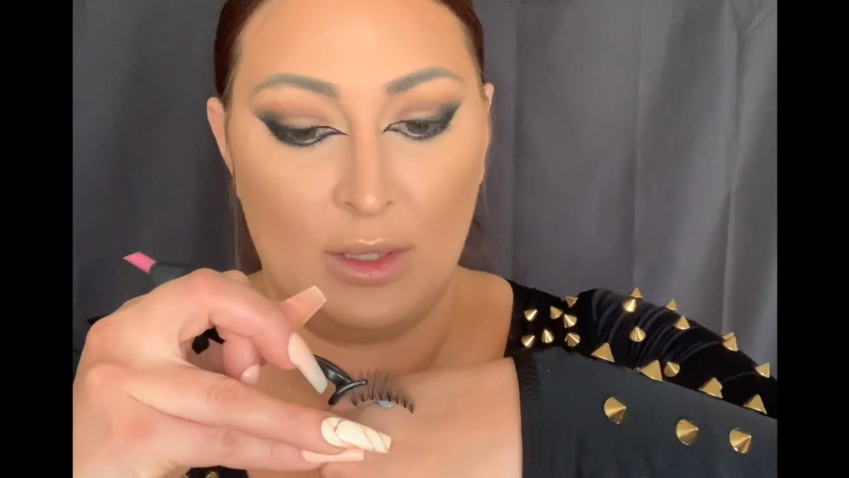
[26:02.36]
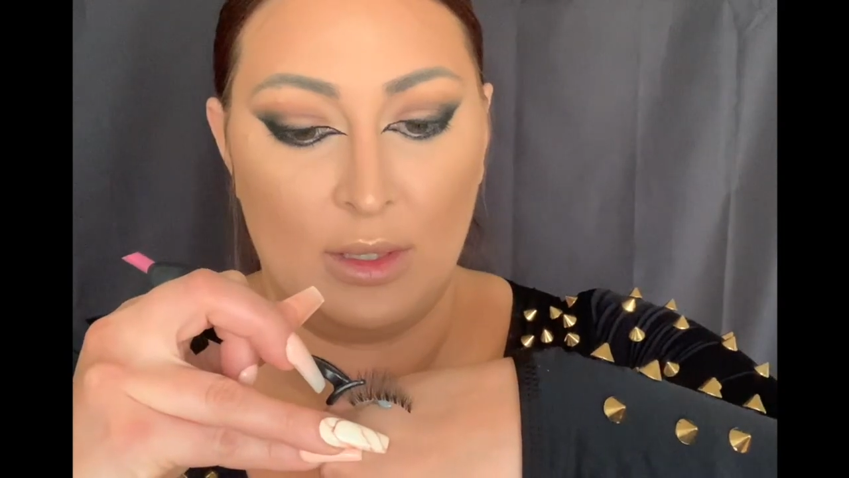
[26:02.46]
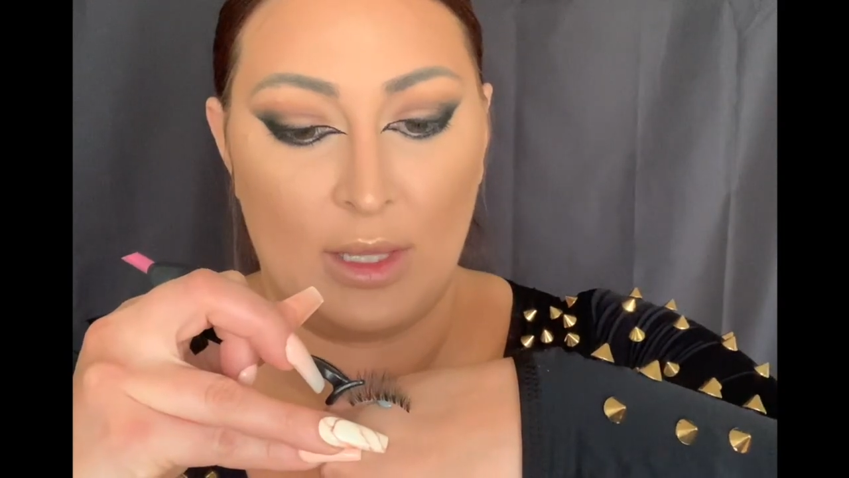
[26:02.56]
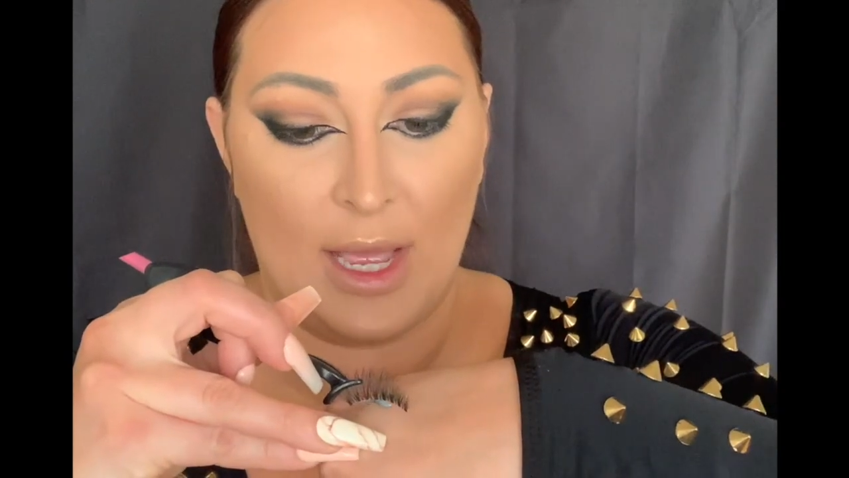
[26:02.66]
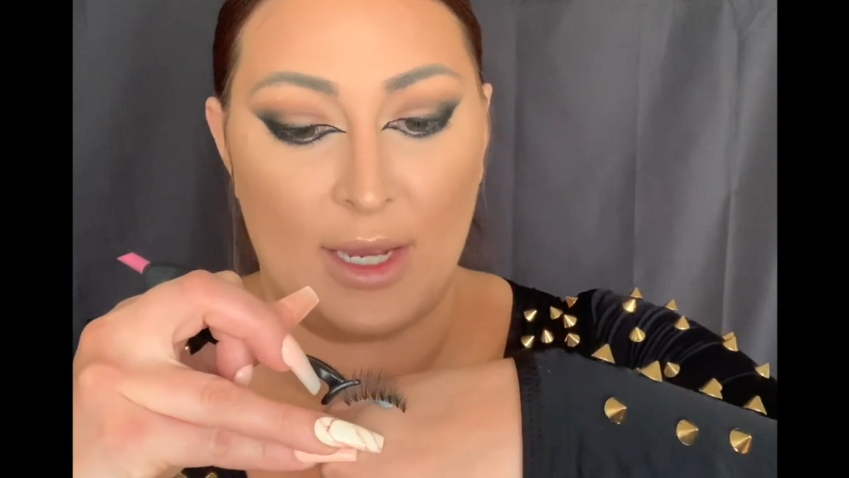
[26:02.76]

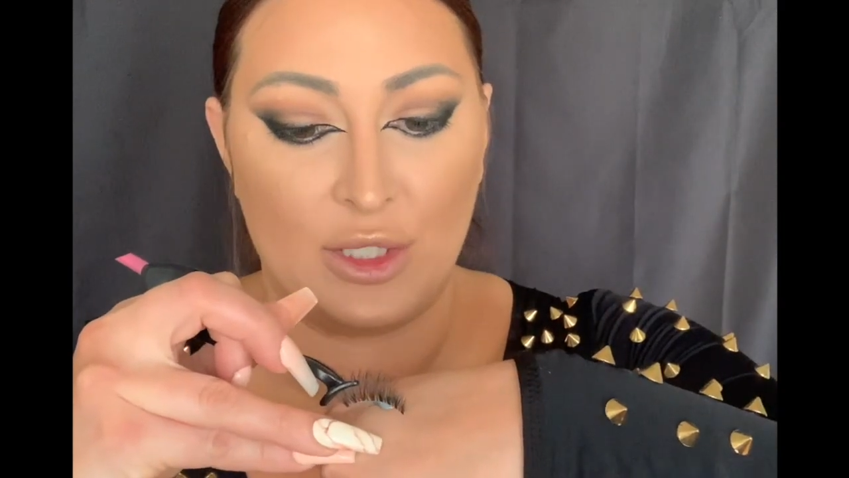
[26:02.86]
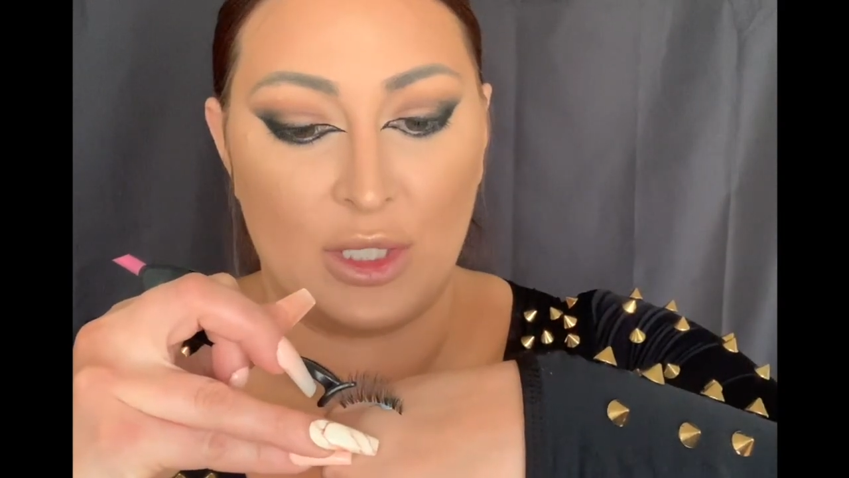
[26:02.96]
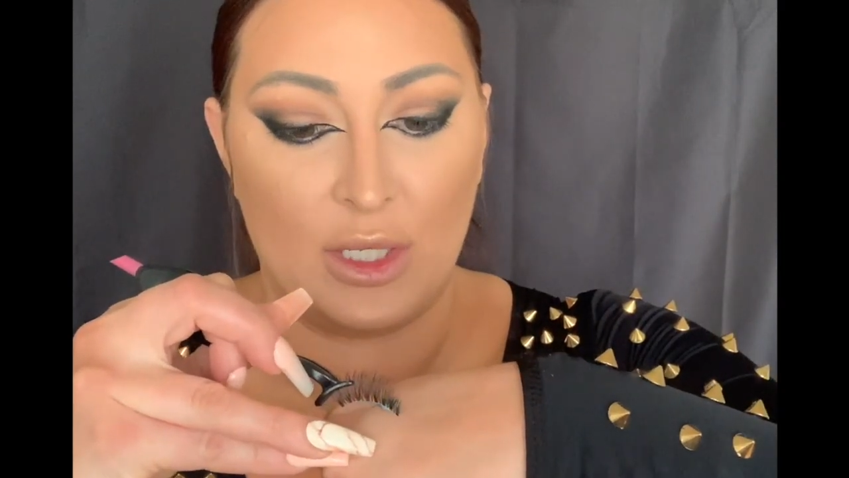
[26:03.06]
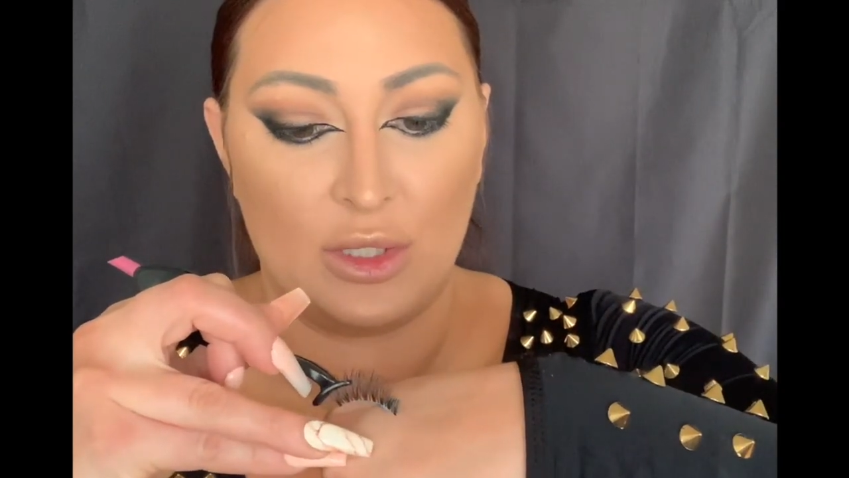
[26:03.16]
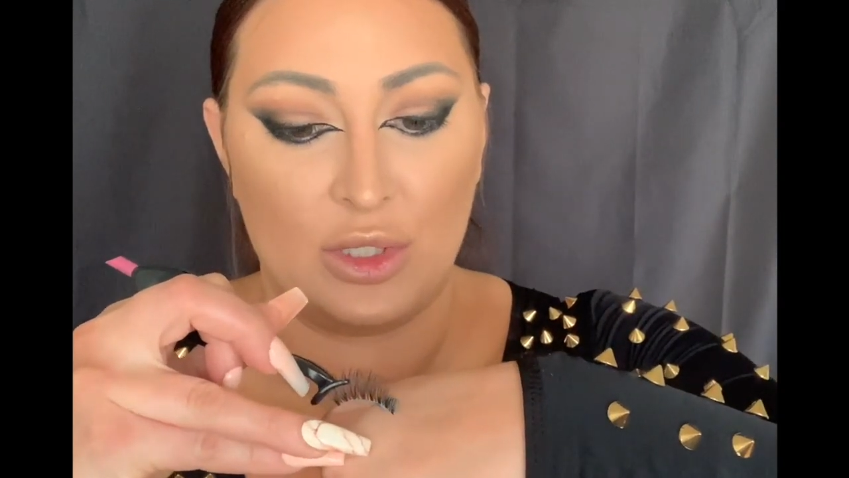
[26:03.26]
lash
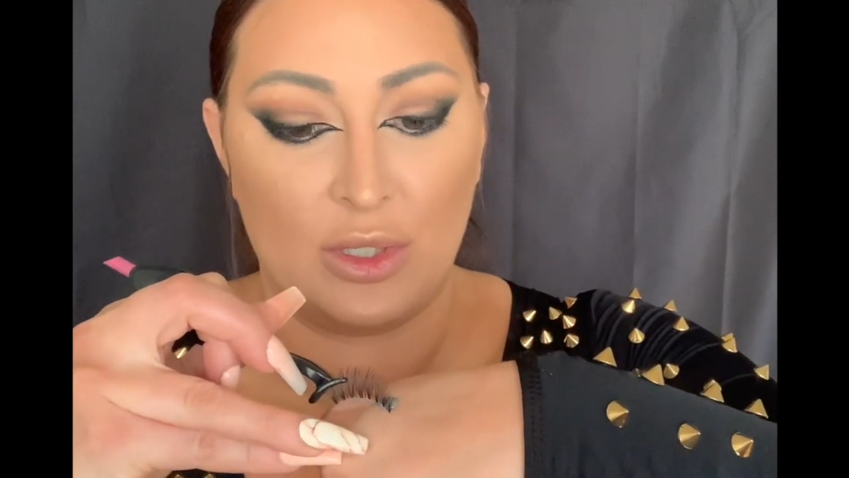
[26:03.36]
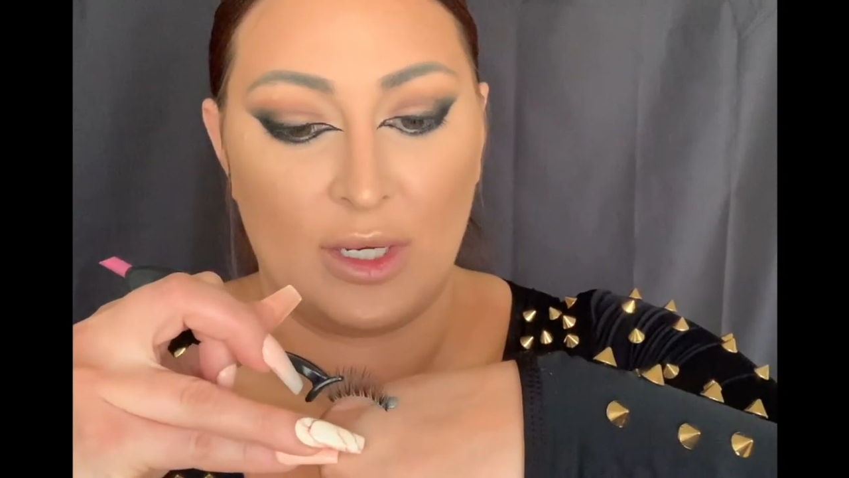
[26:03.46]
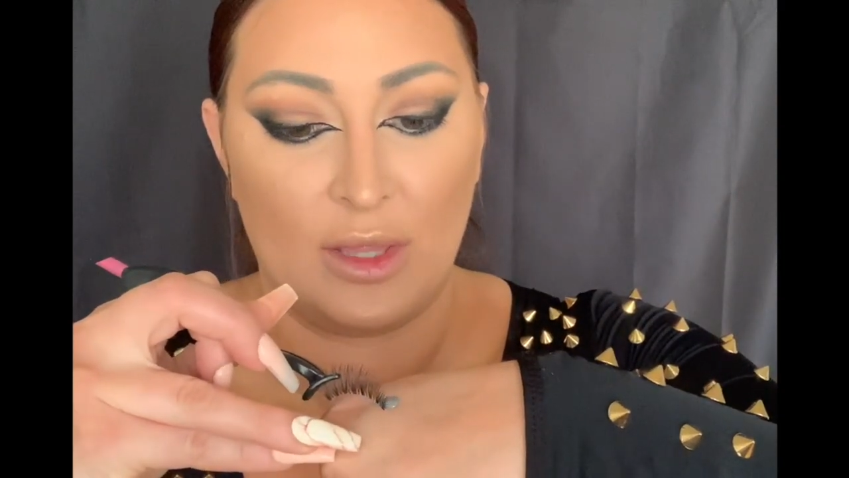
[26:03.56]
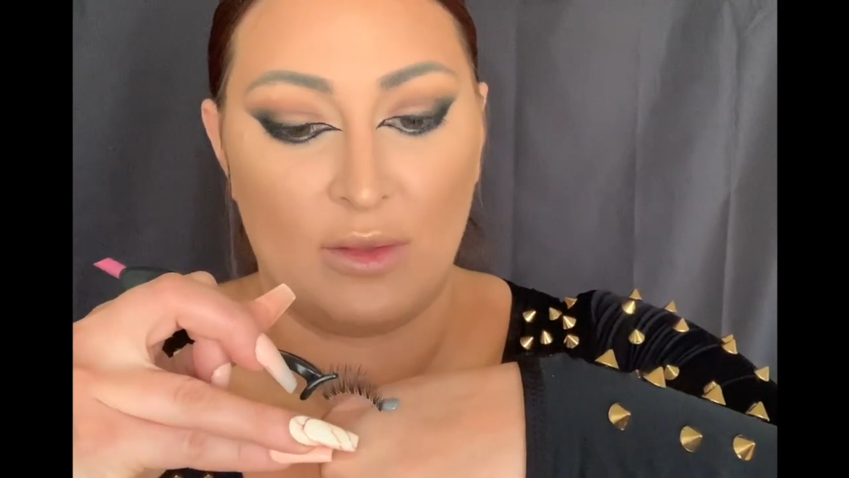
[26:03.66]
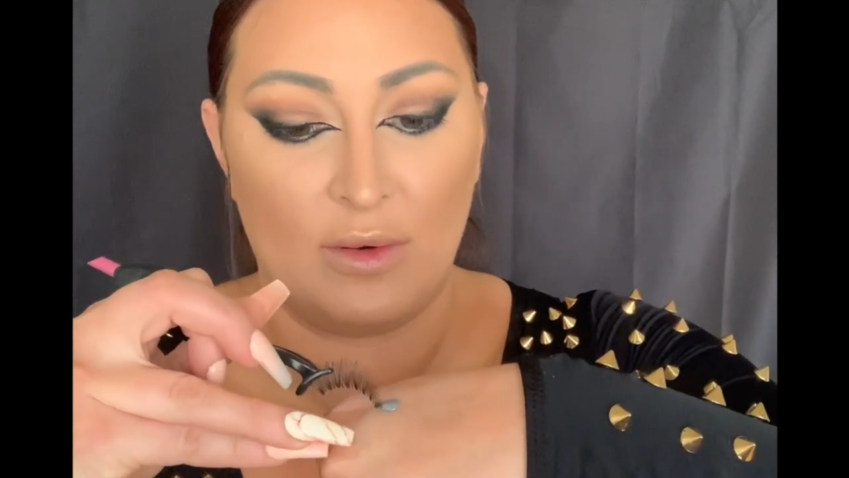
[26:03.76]
and string
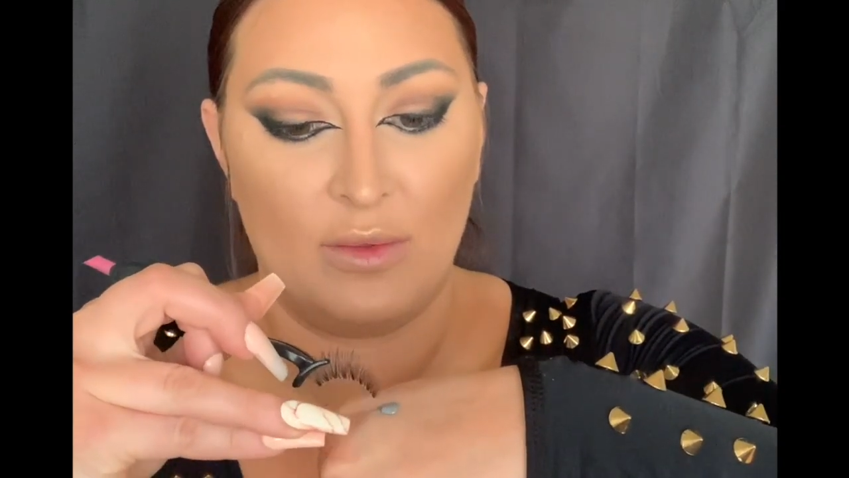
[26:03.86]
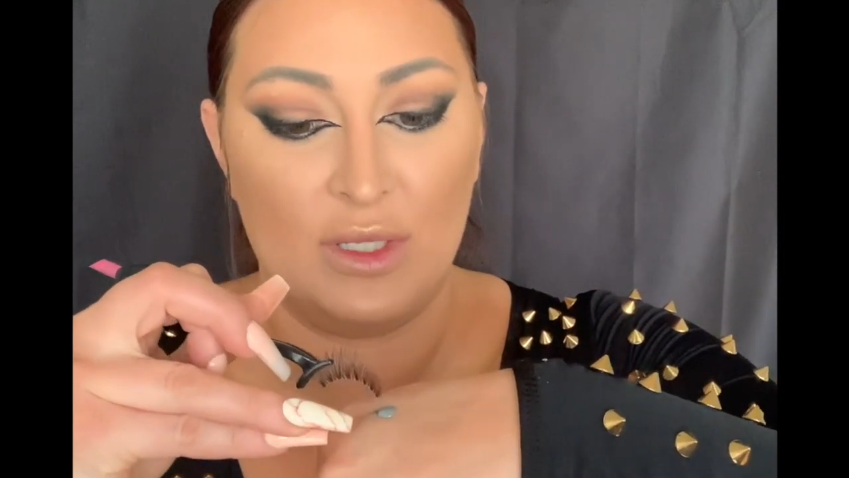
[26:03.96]
it through.